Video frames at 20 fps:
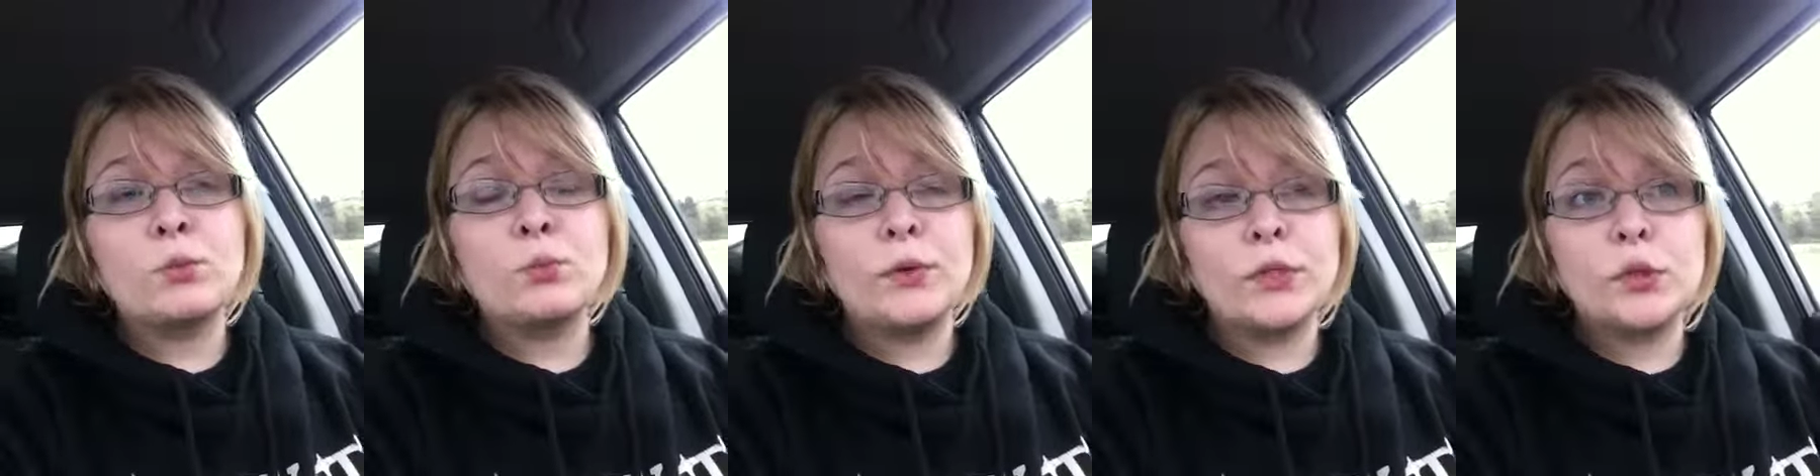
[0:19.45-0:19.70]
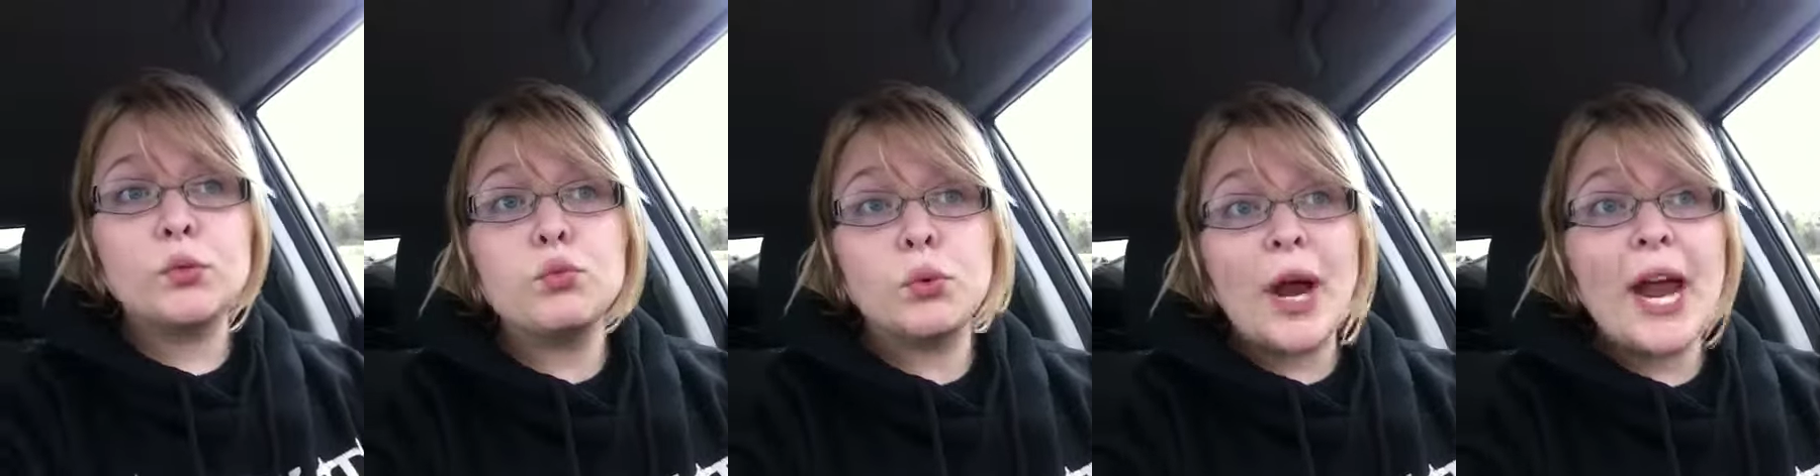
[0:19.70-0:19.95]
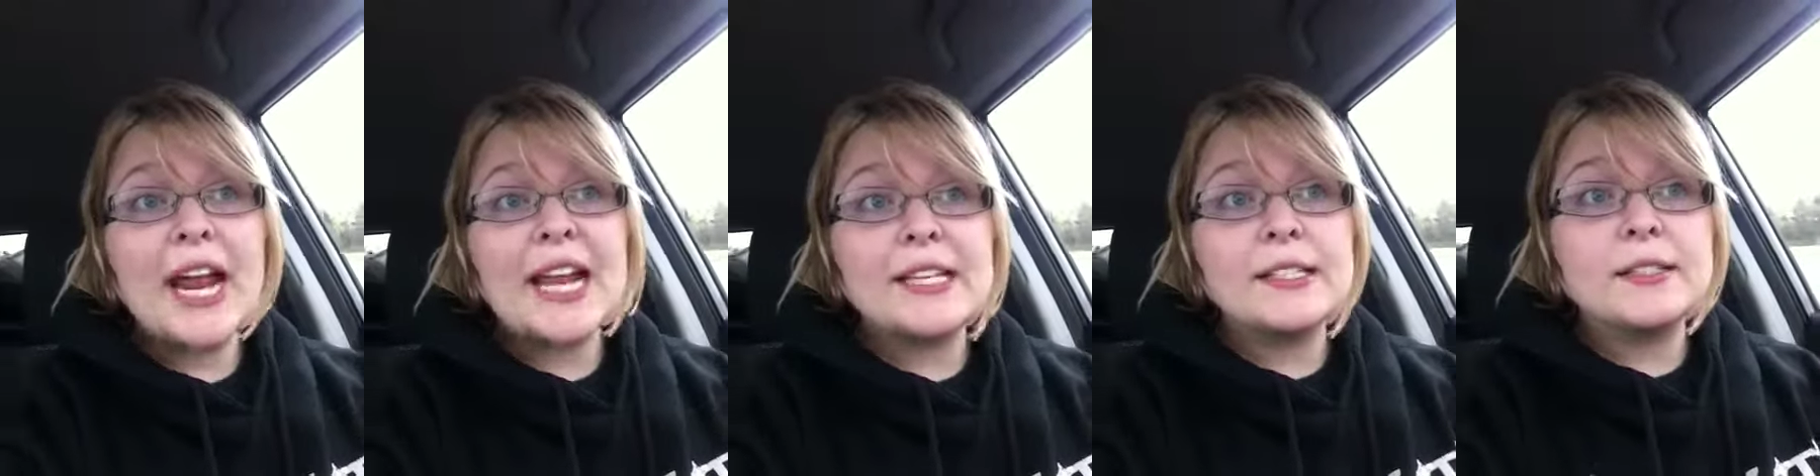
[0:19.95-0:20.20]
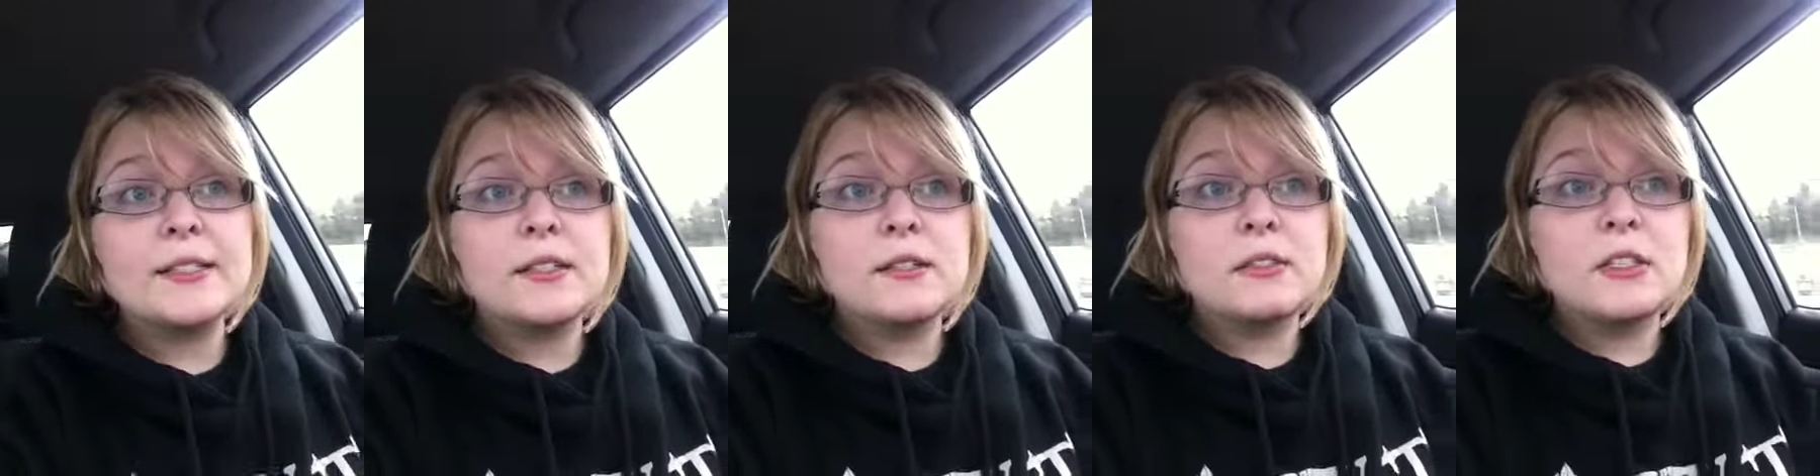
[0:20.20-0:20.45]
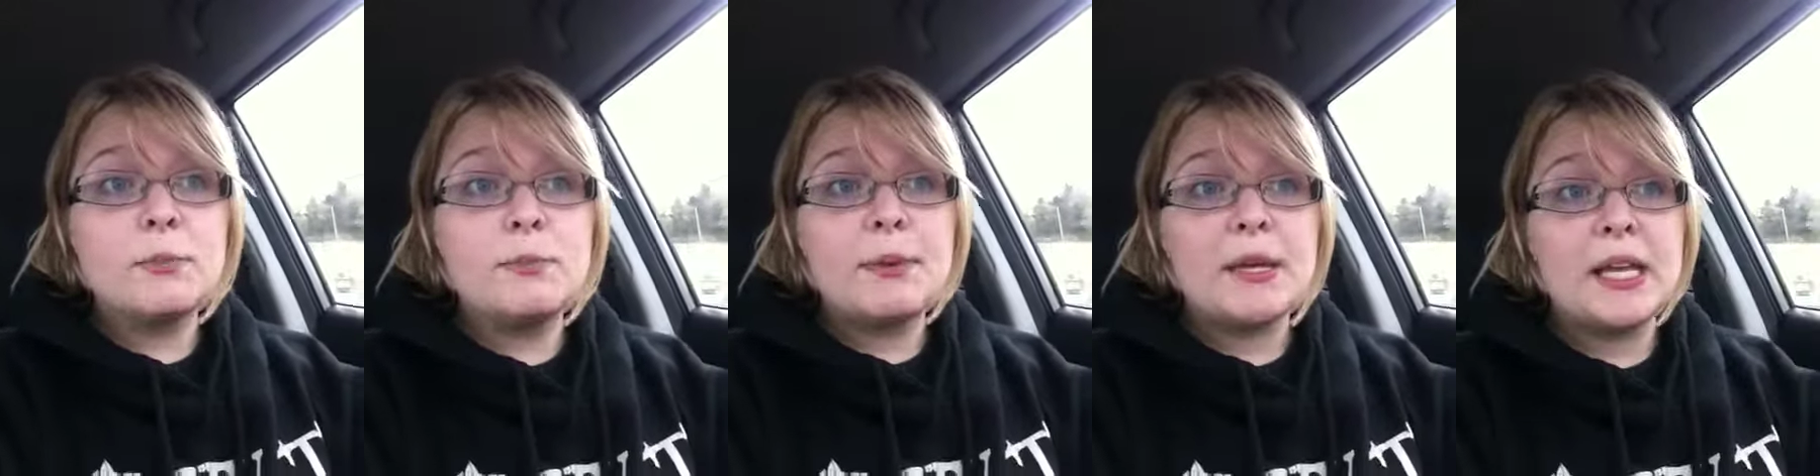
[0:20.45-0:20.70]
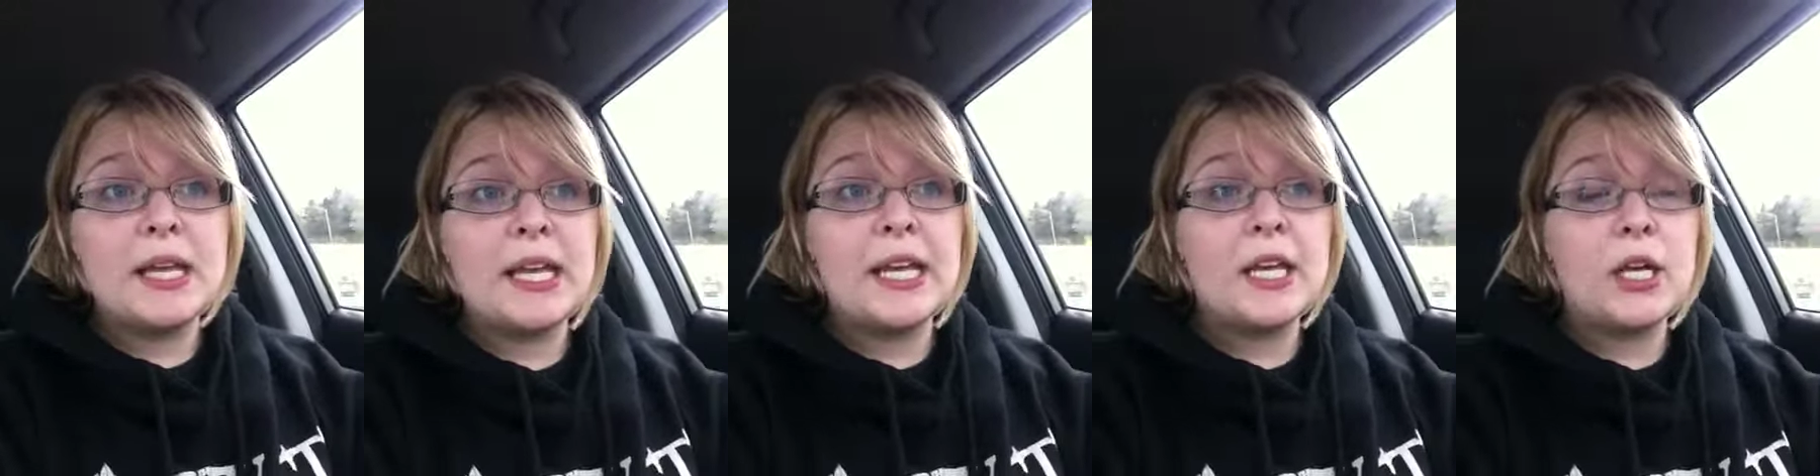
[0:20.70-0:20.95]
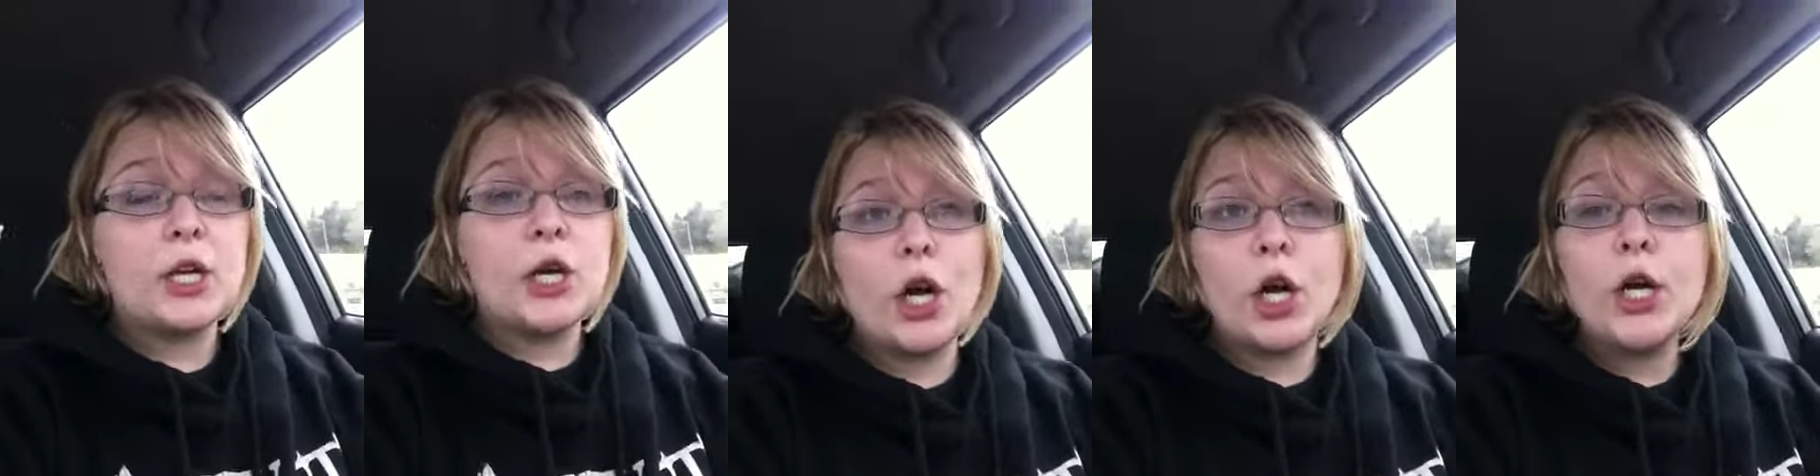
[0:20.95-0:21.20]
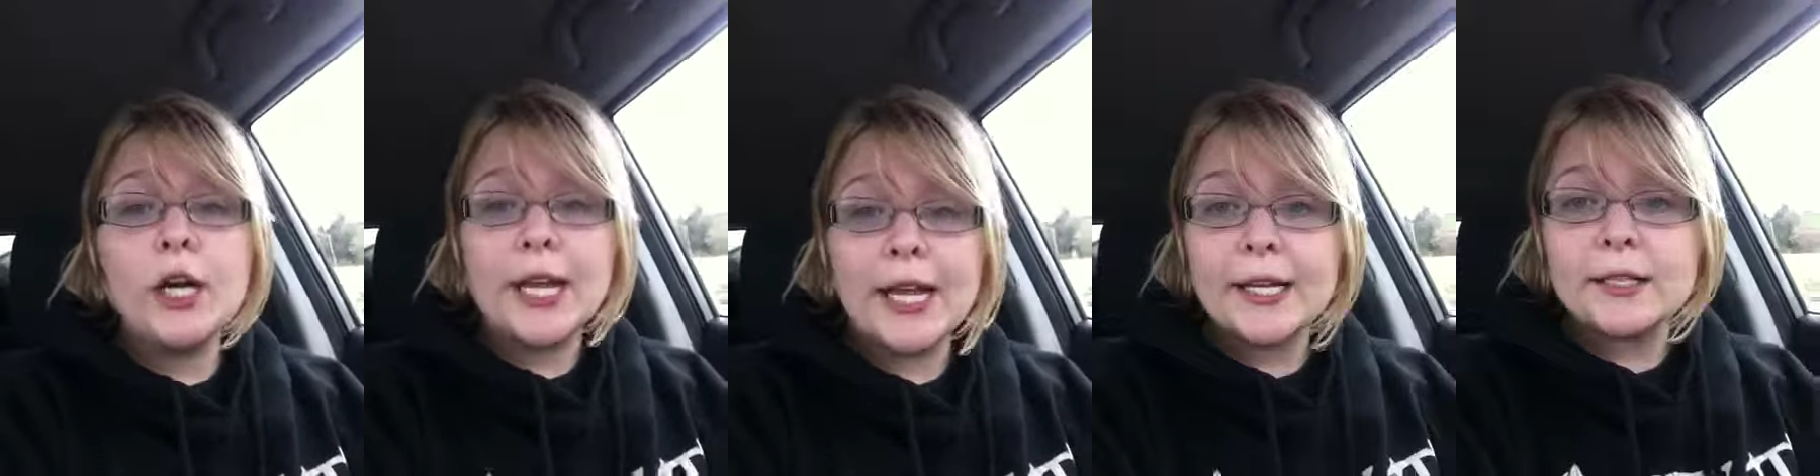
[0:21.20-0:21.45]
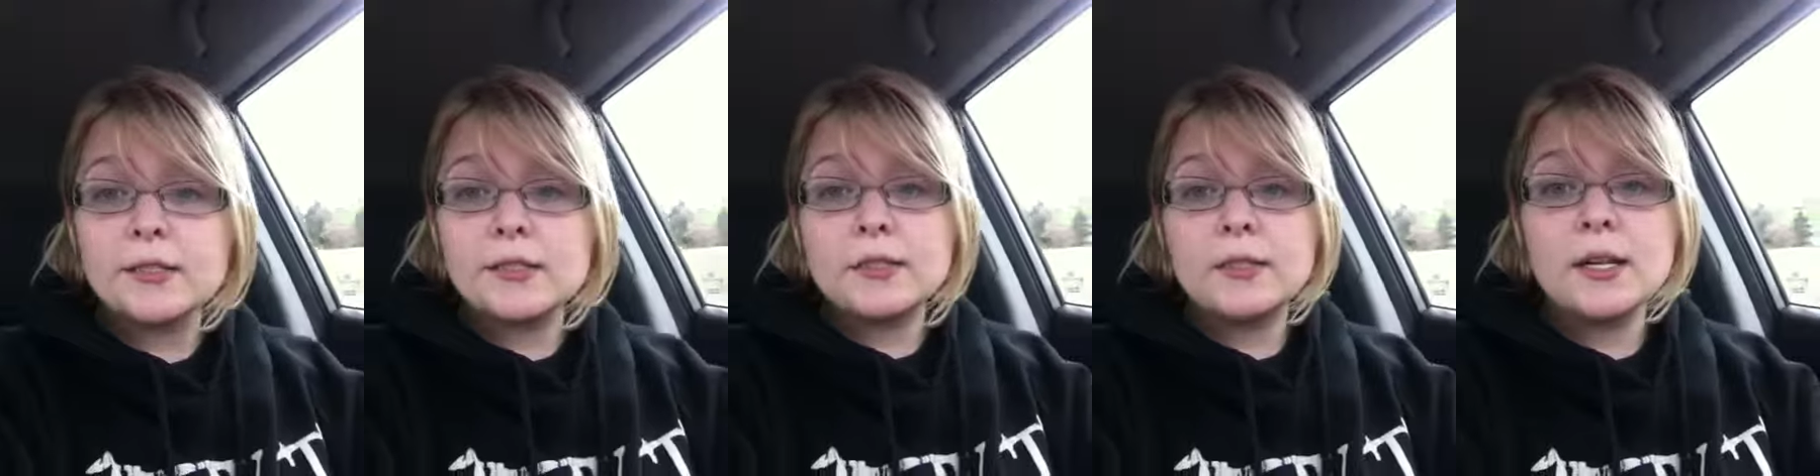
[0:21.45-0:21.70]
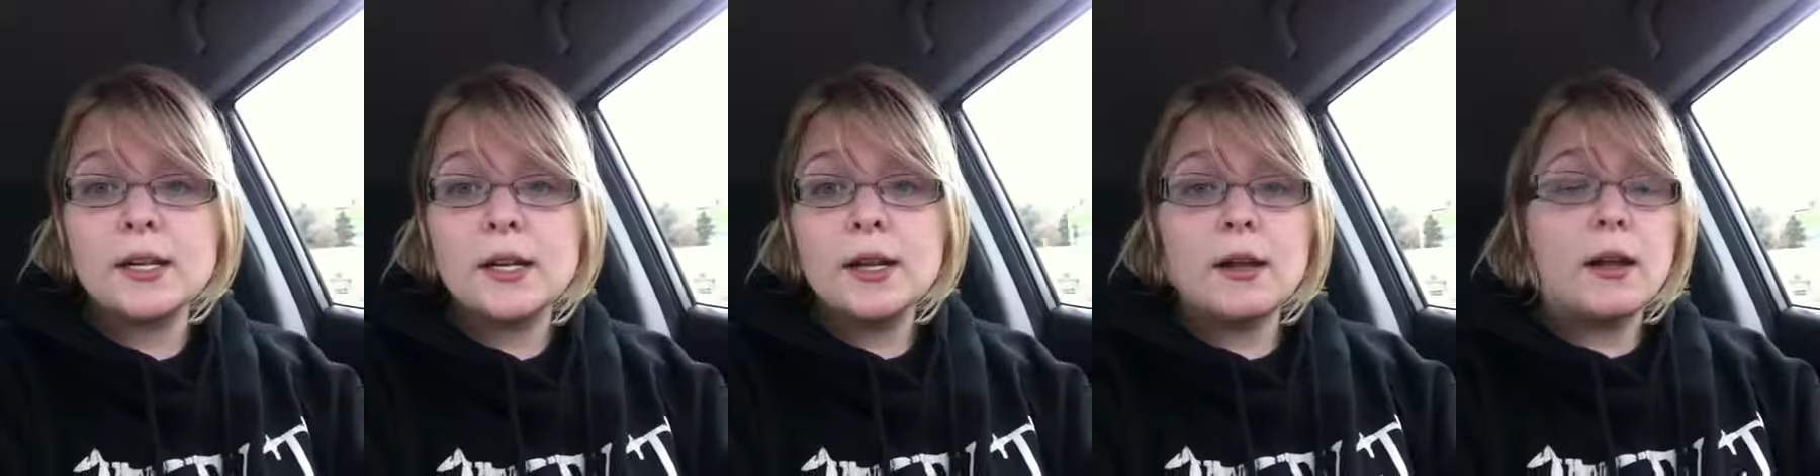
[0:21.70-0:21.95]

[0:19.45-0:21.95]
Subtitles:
was raised to be courteous,